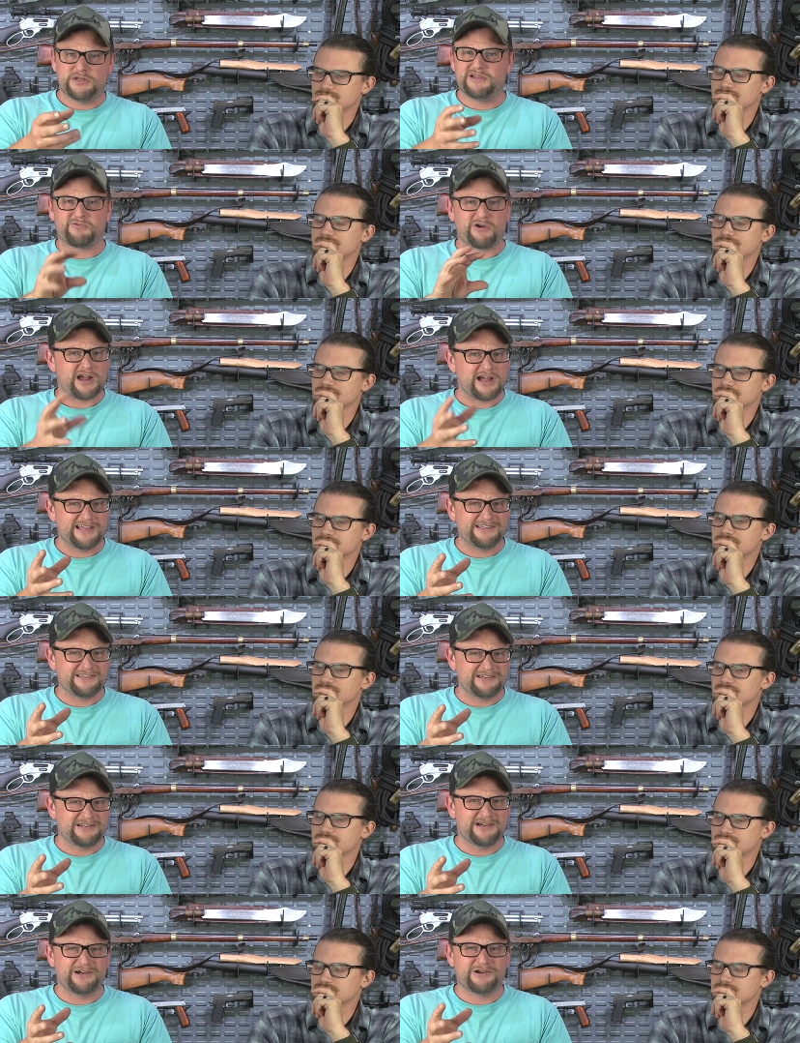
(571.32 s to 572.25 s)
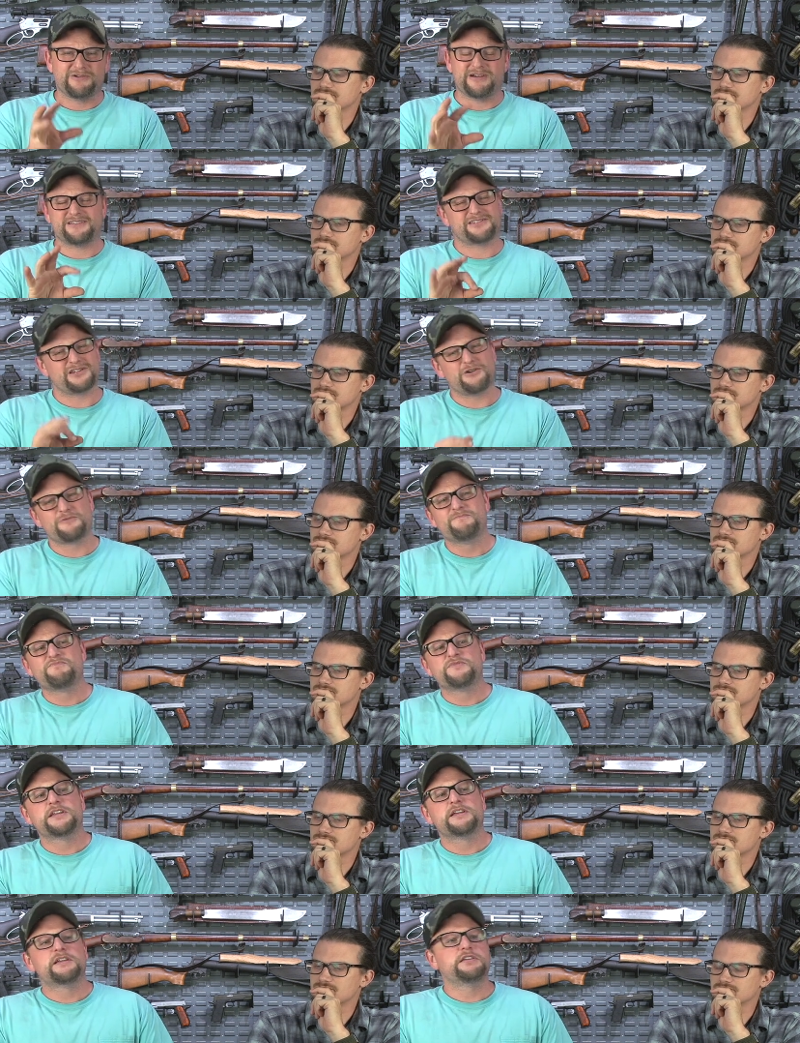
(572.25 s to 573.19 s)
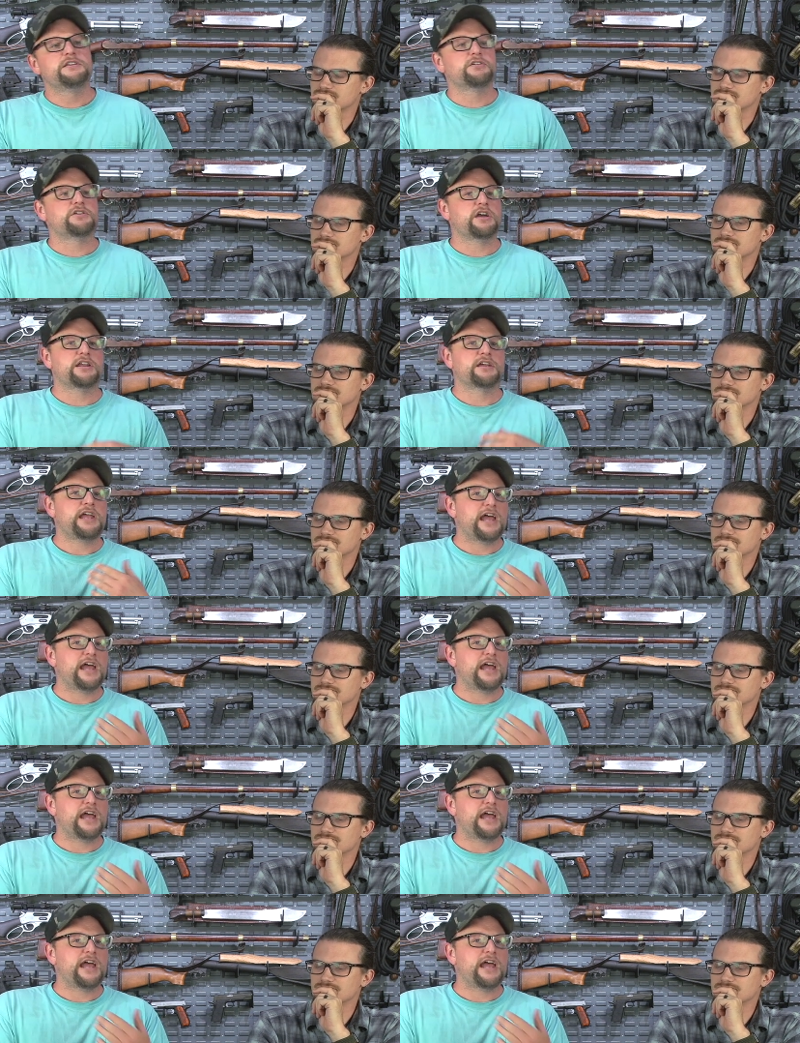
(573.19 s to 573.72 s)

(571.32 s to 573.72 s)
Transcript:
Speaker 1: be right, you know. And so you're mm-hmm. going to